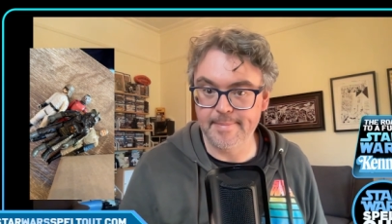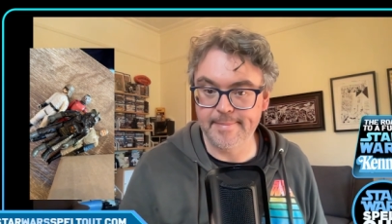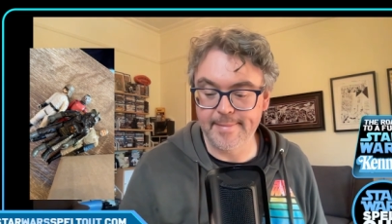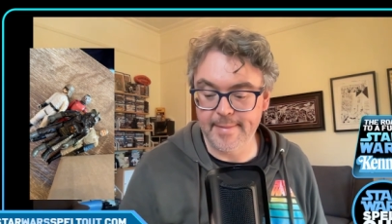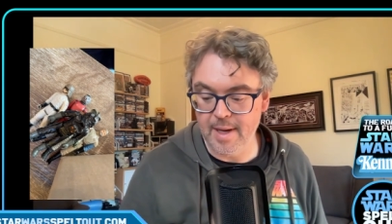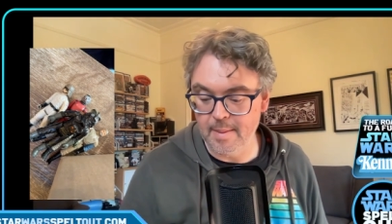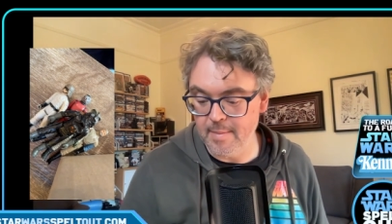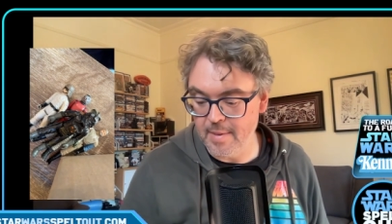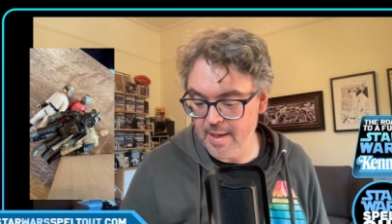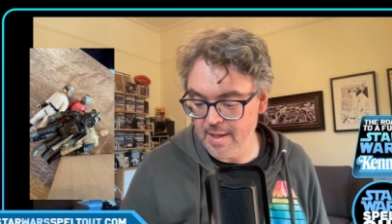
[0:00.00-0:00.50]

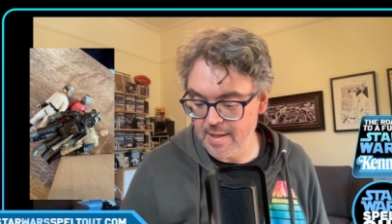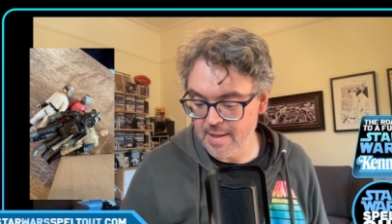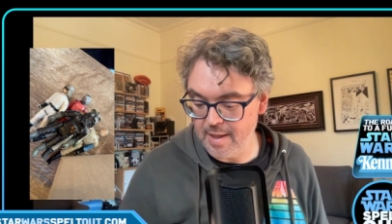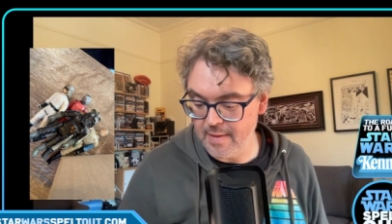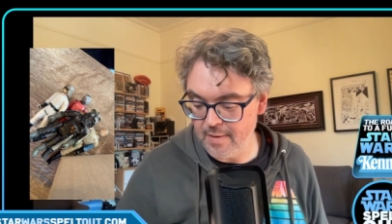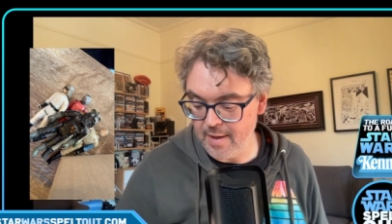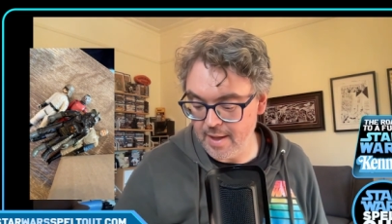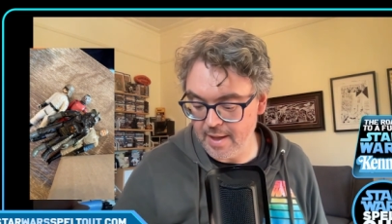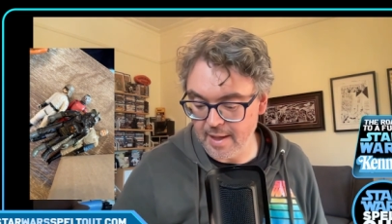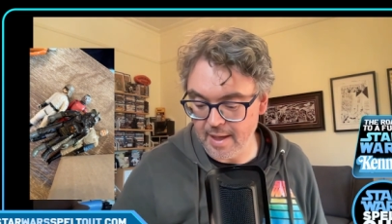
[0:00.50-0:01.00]
I might see if
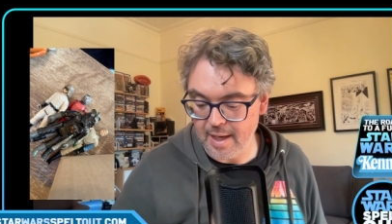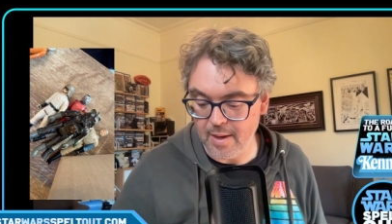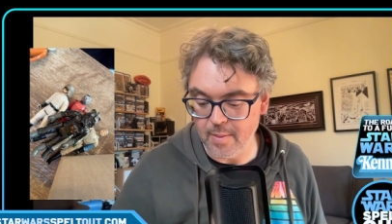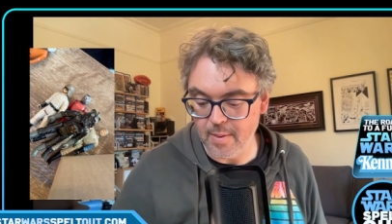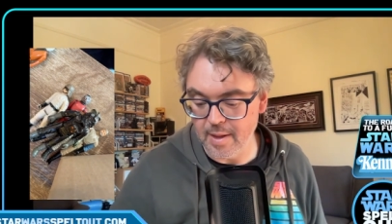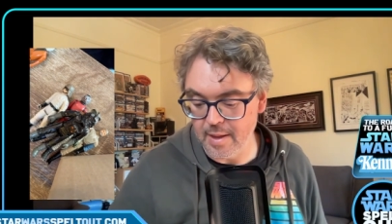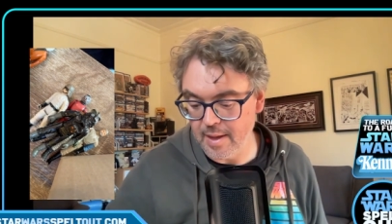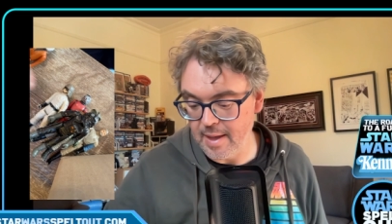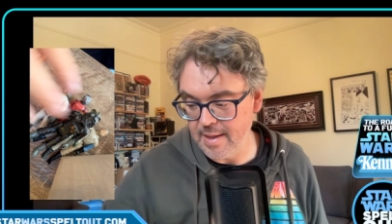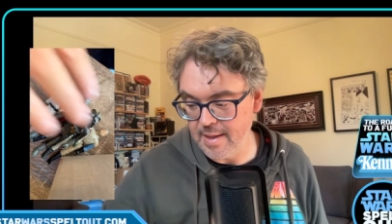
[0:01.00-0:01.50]
I can get
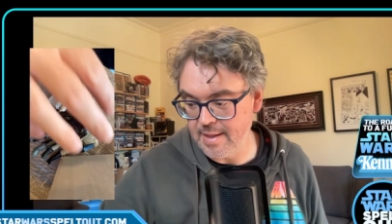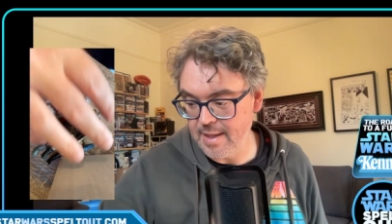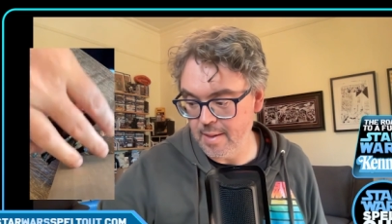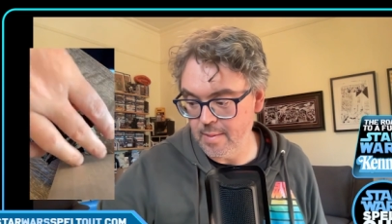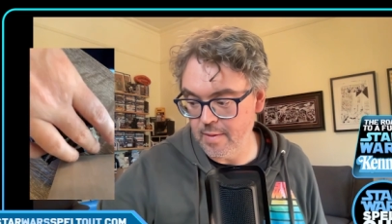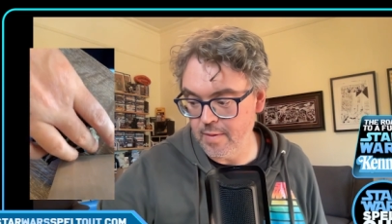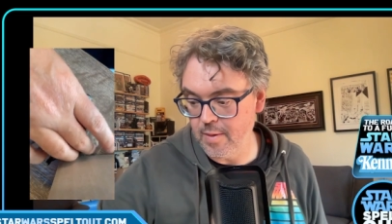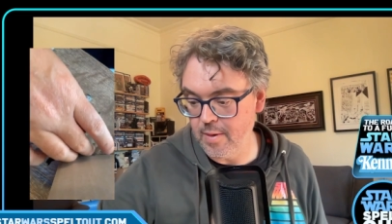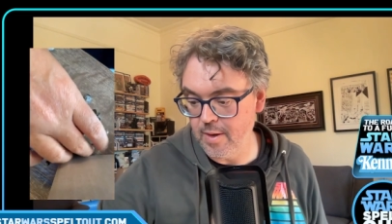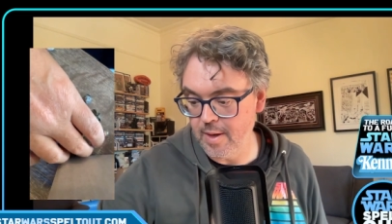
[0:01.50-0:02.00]
a lightsaber
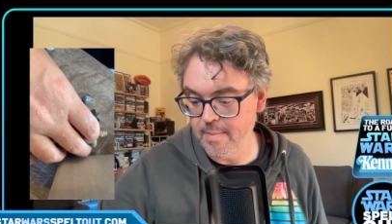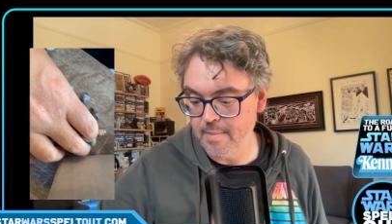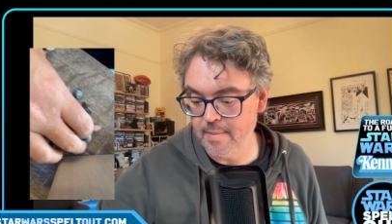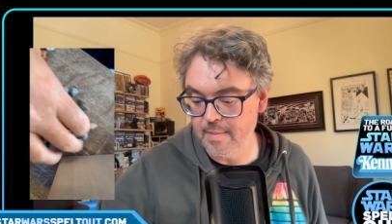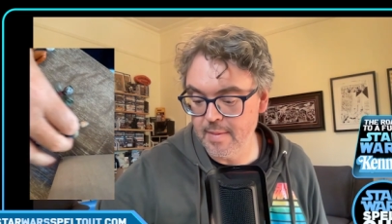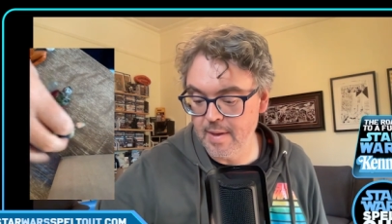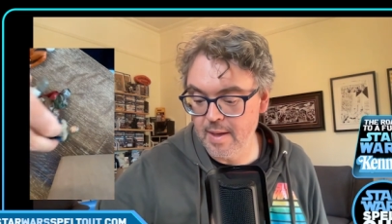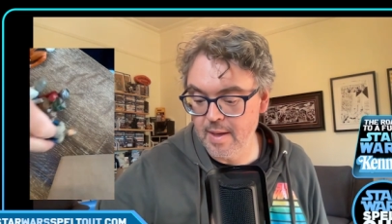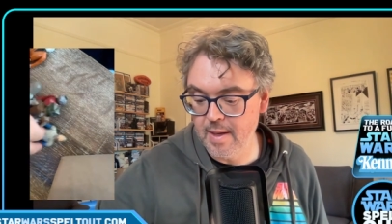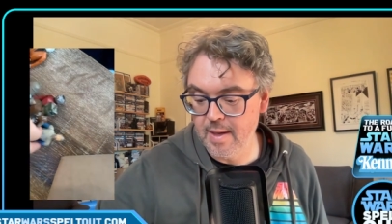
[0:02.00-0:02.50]
for him.
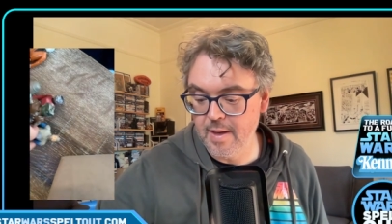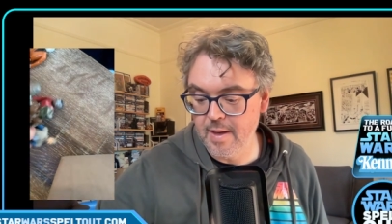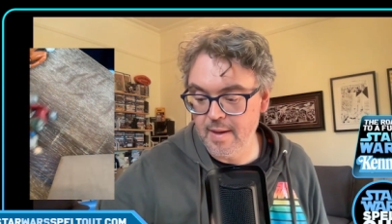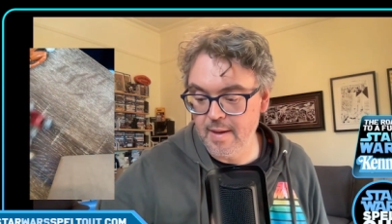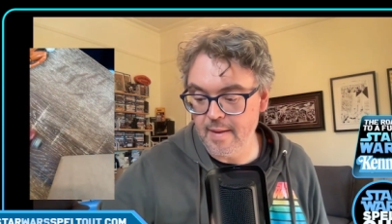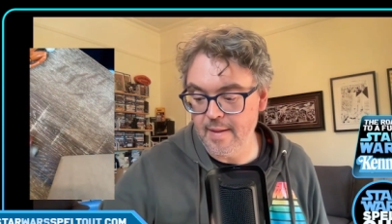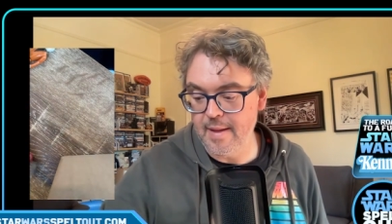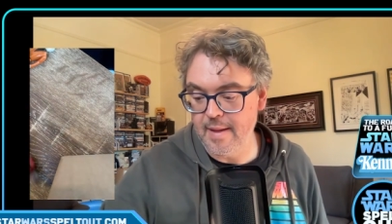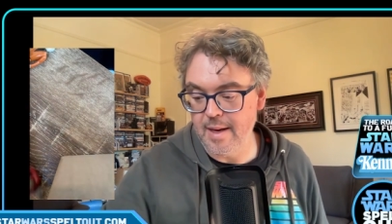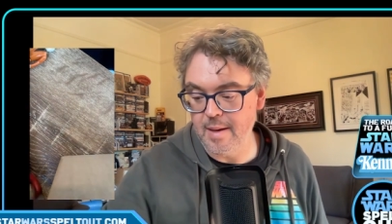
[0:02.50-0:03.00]

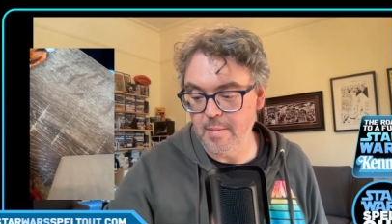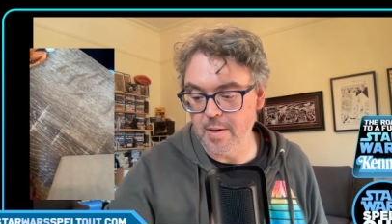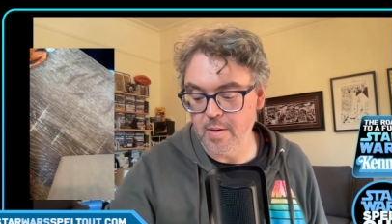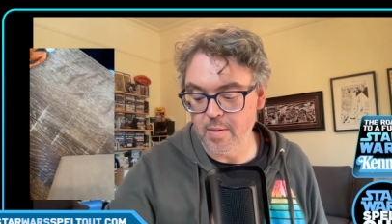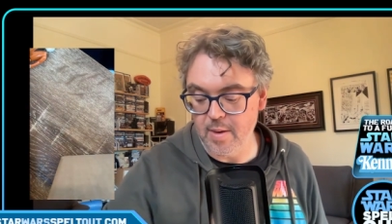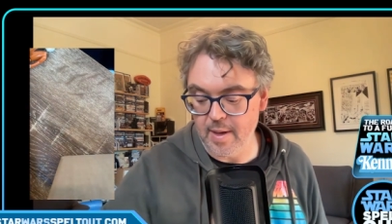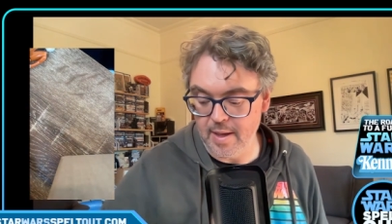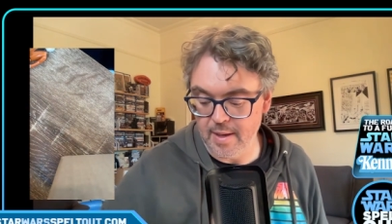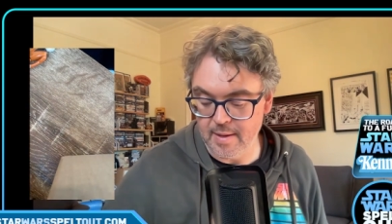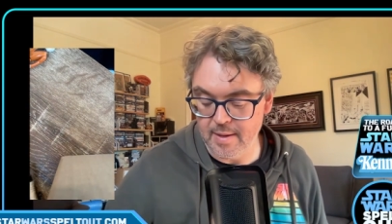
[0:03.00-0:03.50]
That'd be
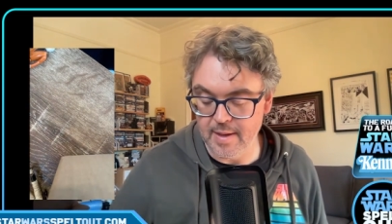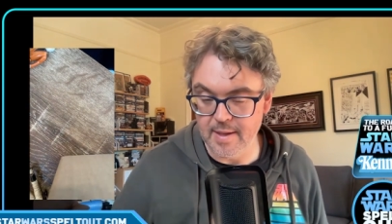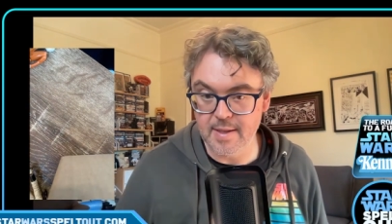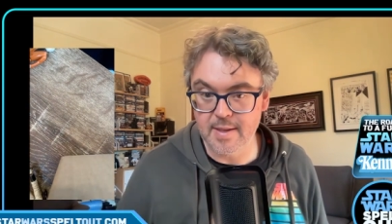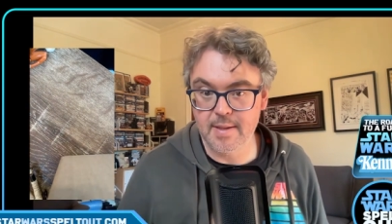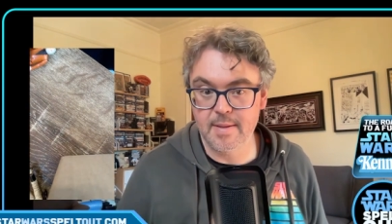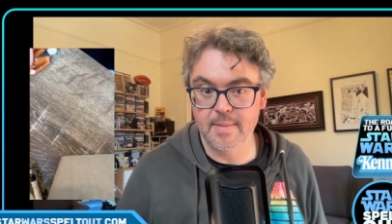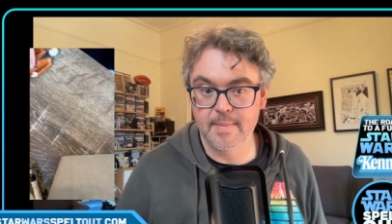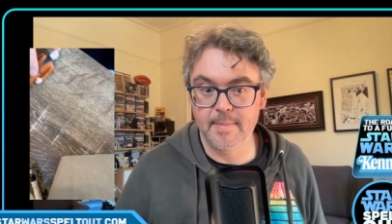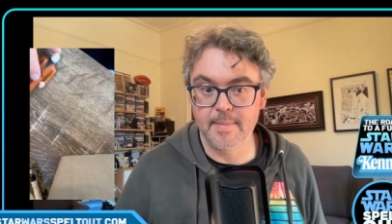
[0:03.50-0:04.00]
quite
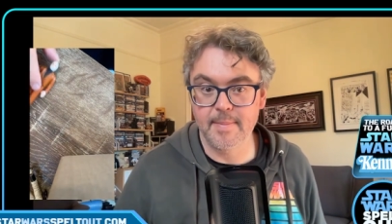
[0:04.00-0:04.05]
nice.